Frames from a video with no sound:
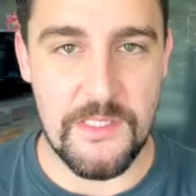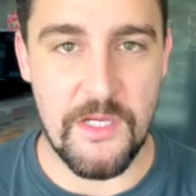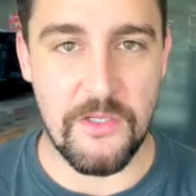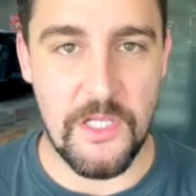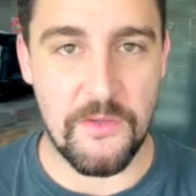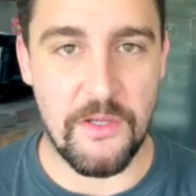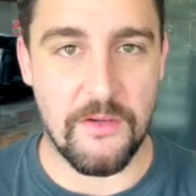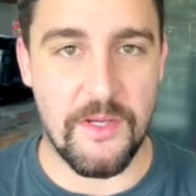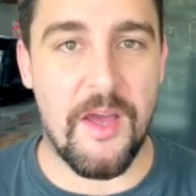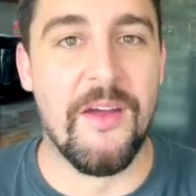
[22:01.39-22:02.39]
Tokyo A
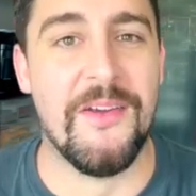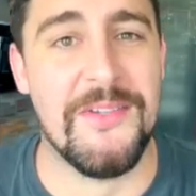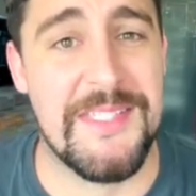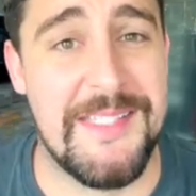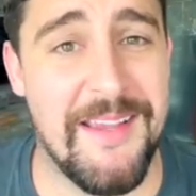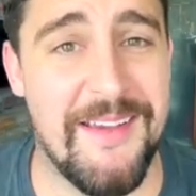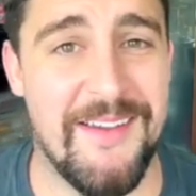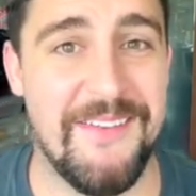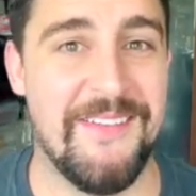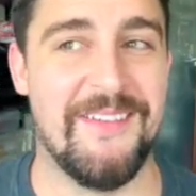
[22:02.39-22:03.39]
Go-Go. So,
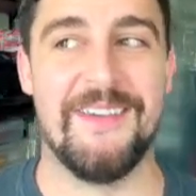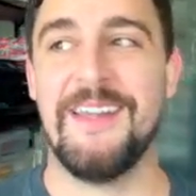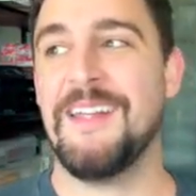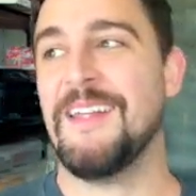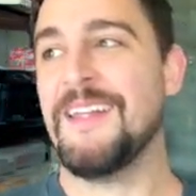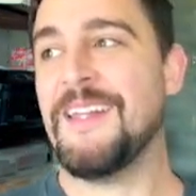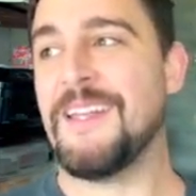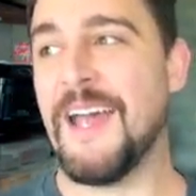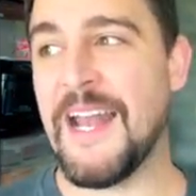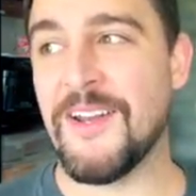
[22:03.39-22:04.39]

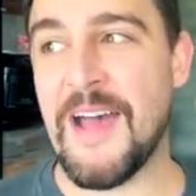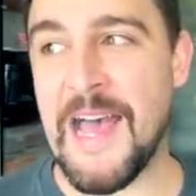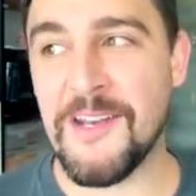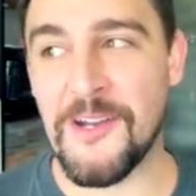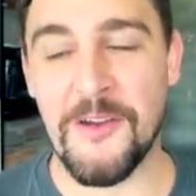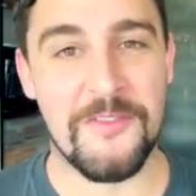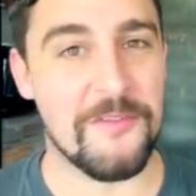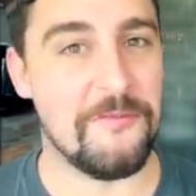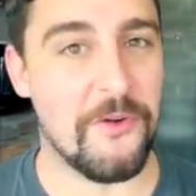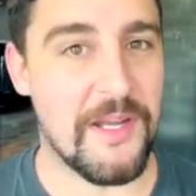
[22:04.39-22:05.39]
yeah, I don't know if the
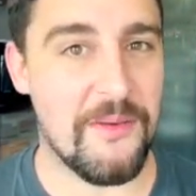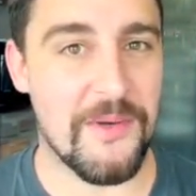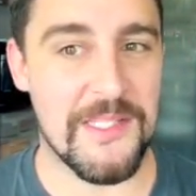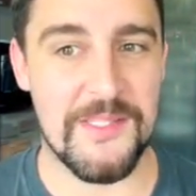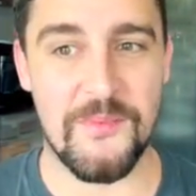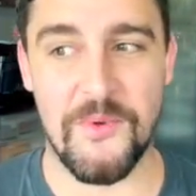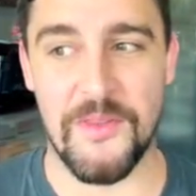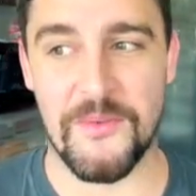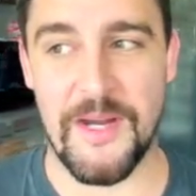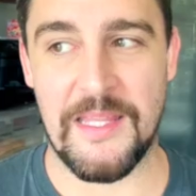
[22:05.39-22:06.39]
4-day ones
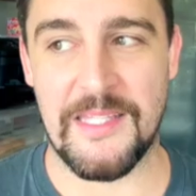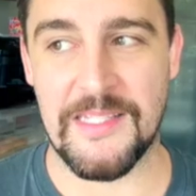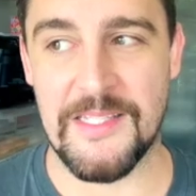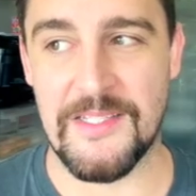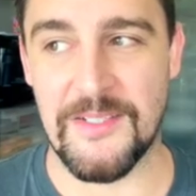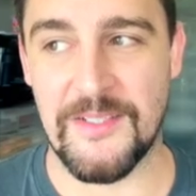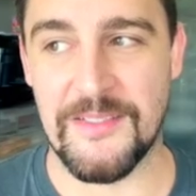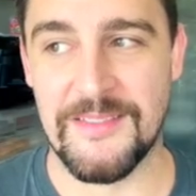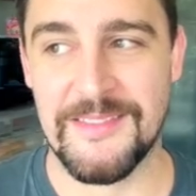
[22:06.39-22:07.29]
were the right thing to do.